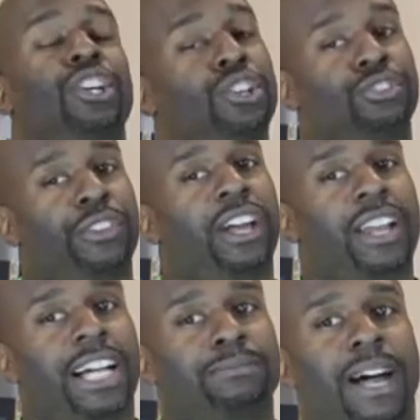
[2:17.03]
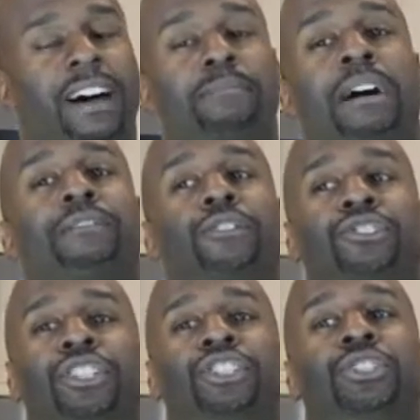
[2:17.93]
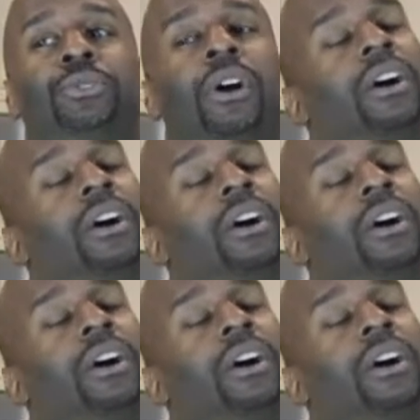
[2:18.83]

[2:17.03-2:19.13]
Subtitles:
So there lies my first issue.